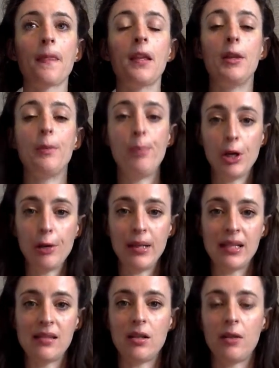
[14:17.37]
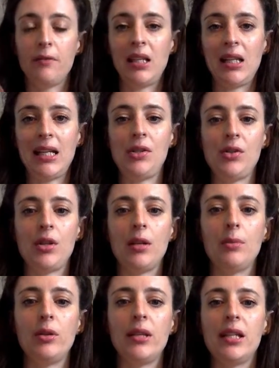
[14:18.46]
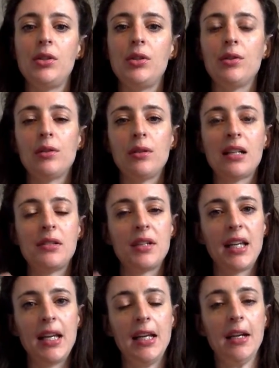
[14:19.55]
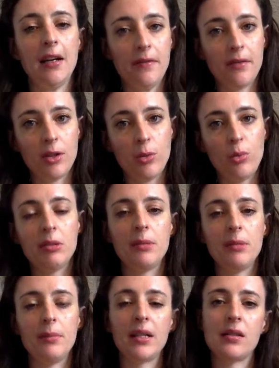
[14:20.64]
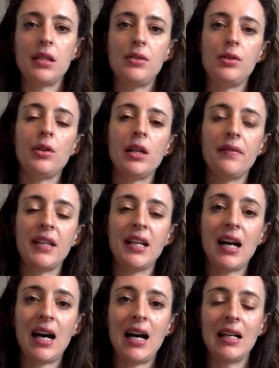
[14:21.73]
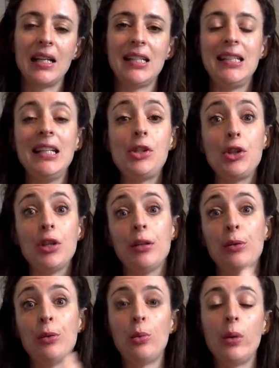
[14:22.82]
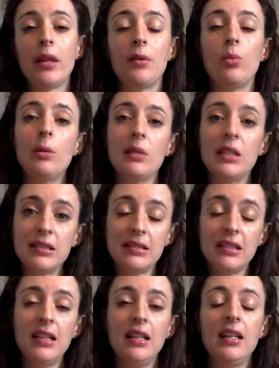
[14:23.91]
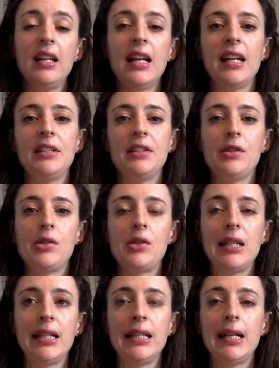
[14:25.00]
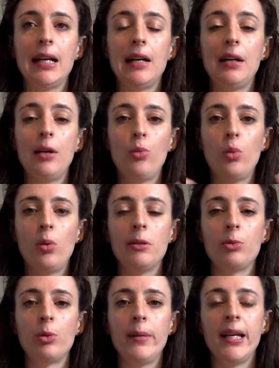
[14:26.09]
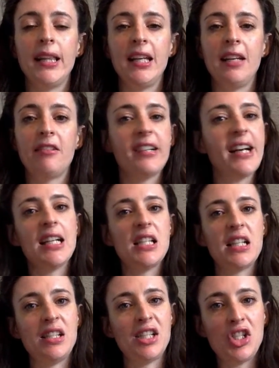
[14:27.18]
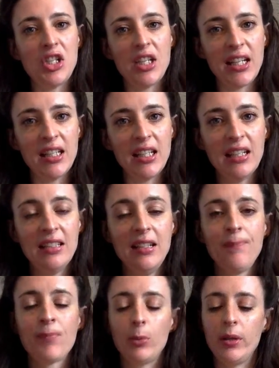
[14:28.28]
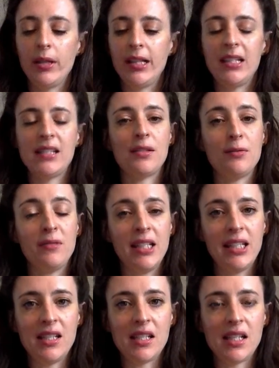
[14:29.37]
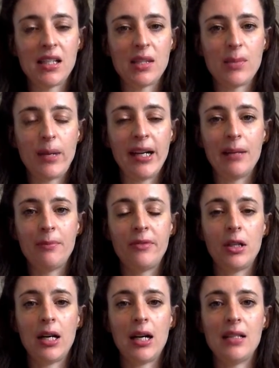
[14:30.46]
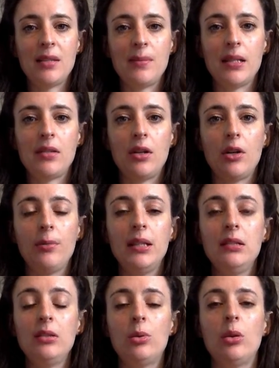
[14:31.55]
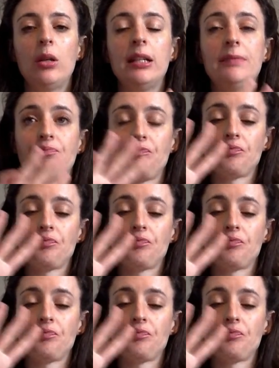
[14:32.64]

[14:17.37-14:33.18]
the purpose of relationship, or they do not know how to care for a woman because they do not have that heart connection with a woman. And usually a woman will be the grand initiator, whether that is a really intense breakup for your heart space to open, or